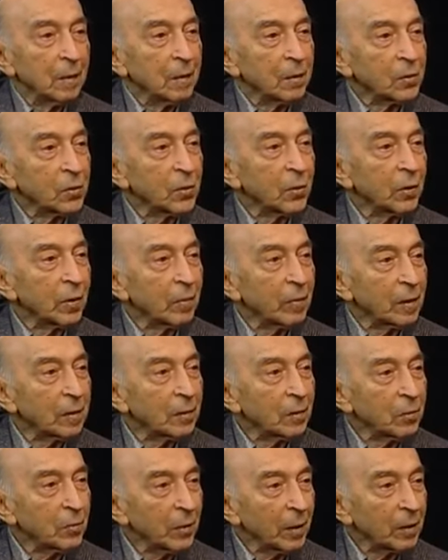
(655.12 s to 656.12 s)
So I
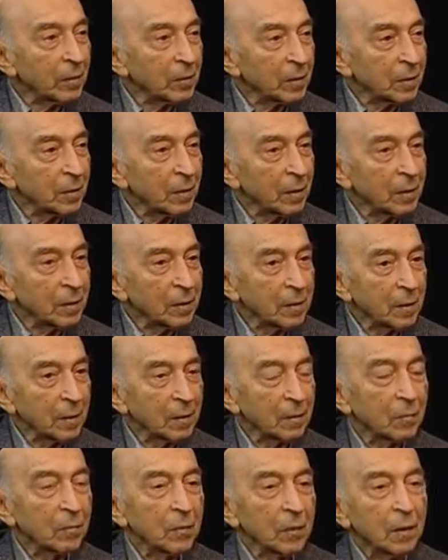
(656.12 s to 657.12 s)
wanted to advertise
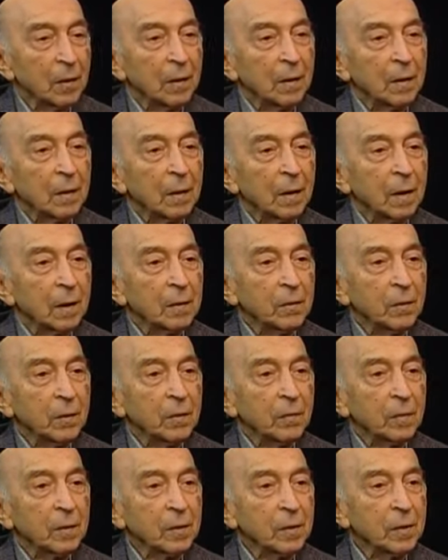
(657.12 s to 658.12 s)
that. At the
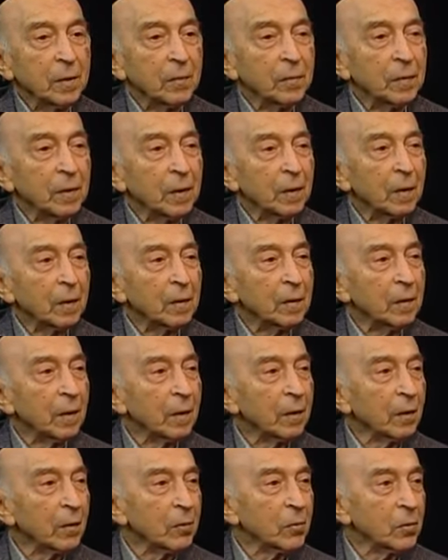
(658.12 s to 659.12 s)
University of Tehran,
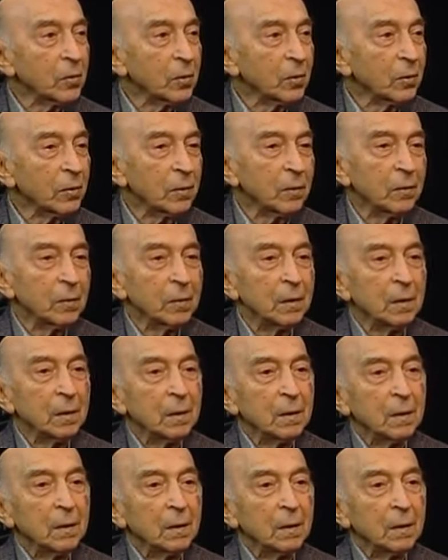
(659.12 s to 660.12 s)
I also
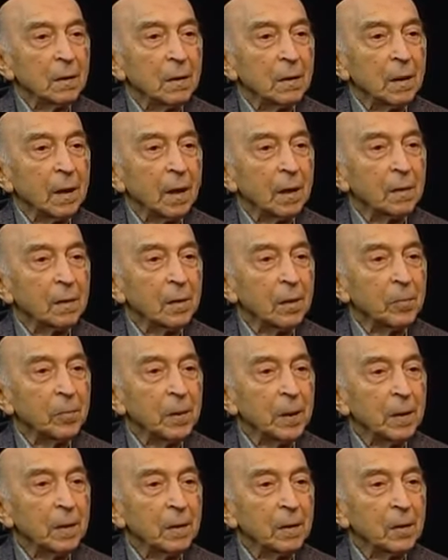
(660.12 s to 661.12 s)
had
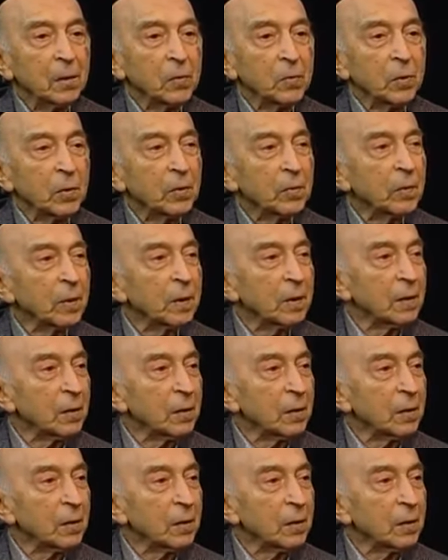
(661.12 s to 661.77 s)
opinions which were very